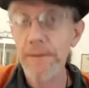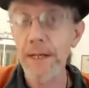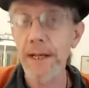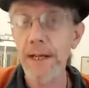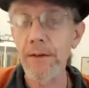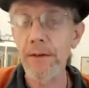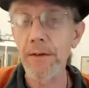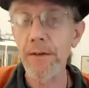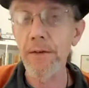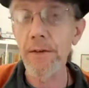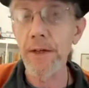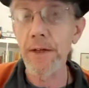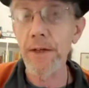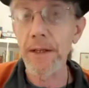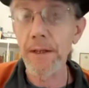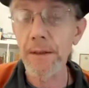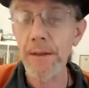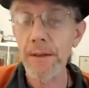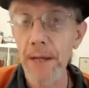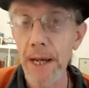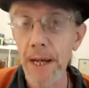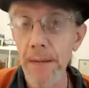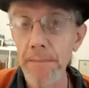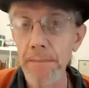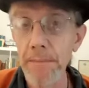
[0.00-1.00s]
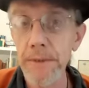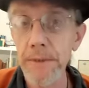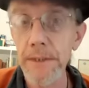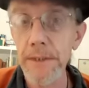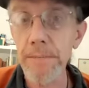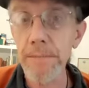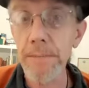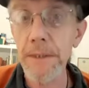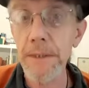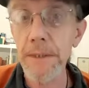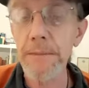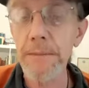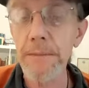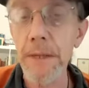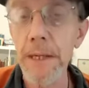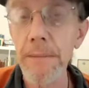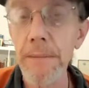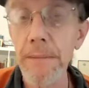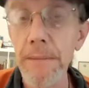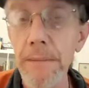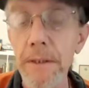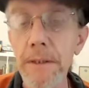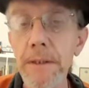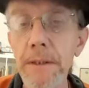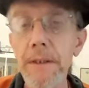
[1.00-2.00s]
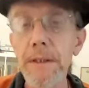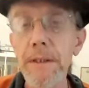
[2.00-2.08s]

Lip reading: down on the handprint piece of paper.